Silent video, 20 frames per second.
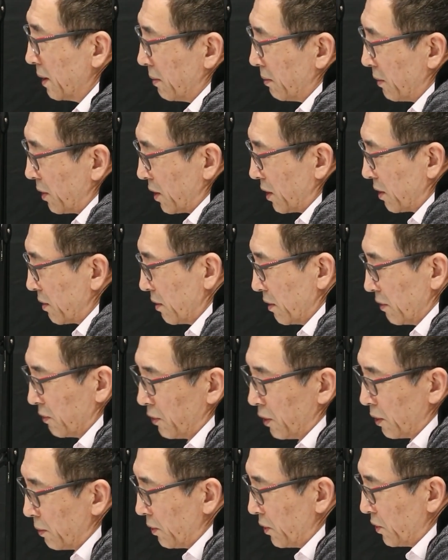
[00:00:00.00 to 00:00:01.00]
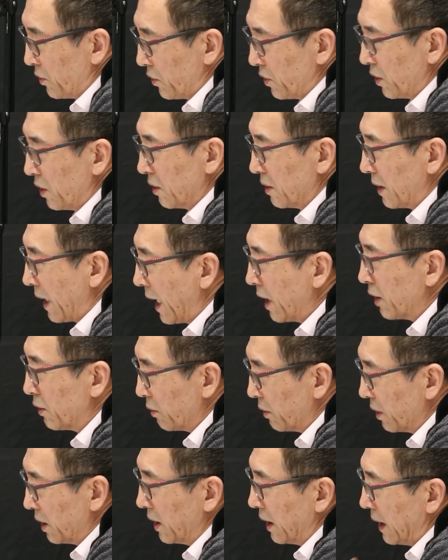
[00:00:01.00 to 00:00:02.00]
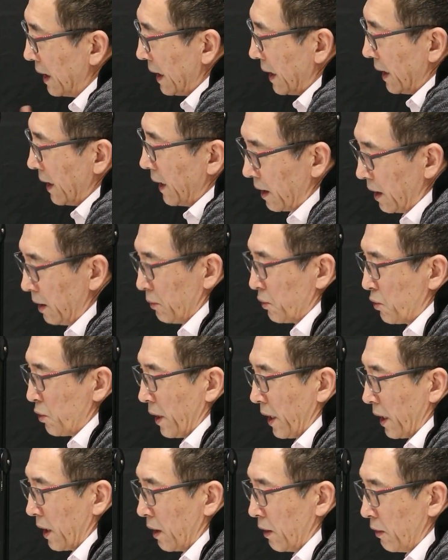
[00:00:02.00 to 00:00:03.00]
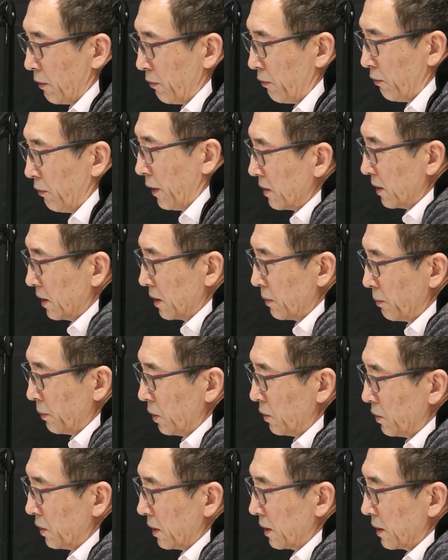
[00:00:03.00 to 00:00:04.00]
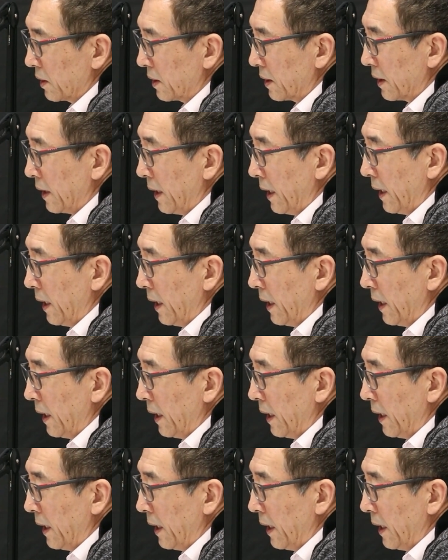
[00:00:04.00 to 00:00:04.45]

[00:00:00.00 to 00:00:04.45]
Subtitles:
monitoring 4.0, and how do we keep track of these buildings.